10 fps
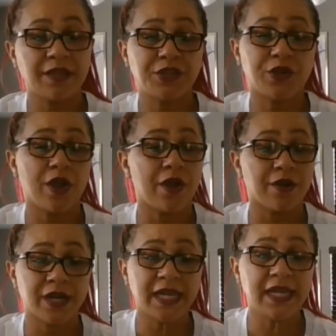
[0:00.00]
like you're
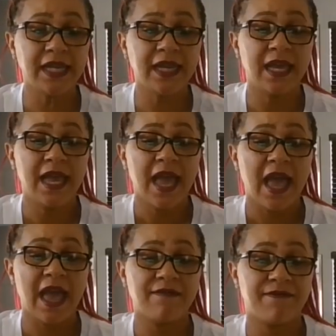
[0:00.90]
hurting.
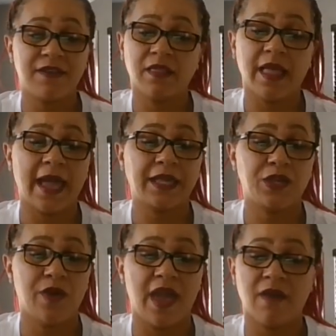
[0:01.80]
I feel like
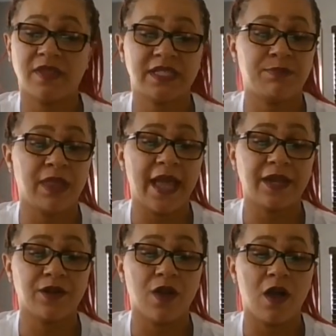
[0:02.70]
you have this
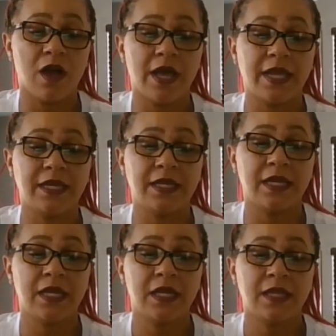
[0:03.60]
blinder on
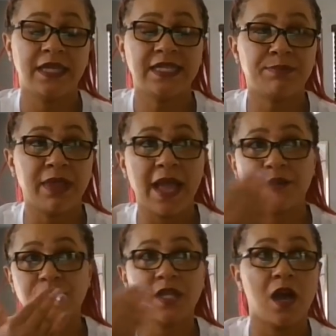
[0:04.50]
these
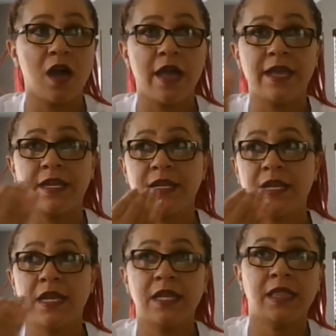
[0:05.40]
blinders
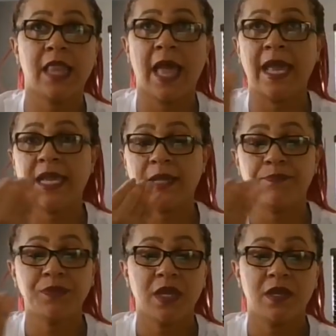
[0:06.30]
on like
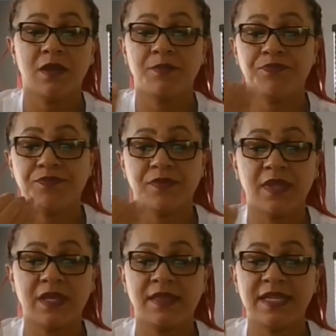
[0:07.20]

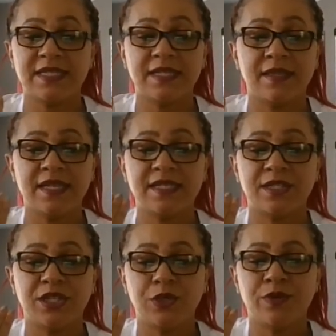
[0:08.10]
this this
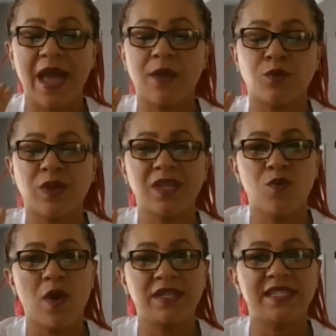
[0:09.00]
is you not really
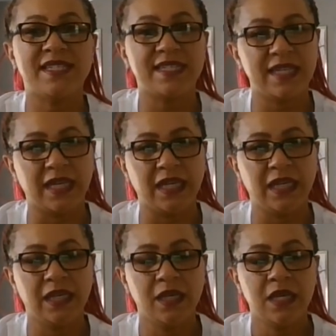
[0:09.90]
want to
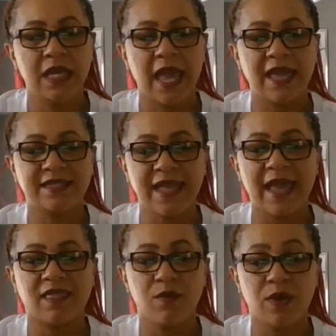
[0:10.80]
see
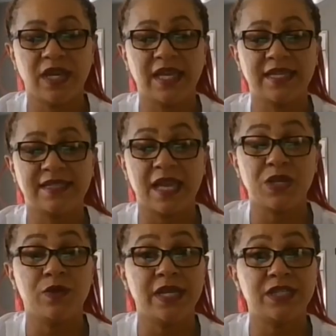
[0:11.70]
exactly what it is that
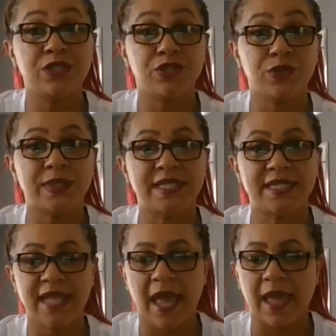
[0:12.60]
you need to do and
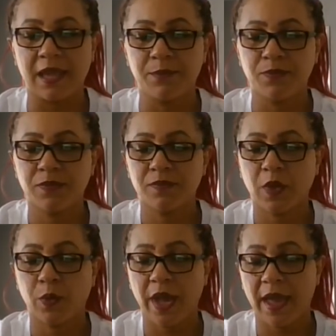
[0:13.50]
say,
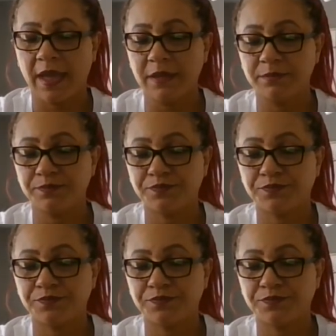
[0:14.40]
okay?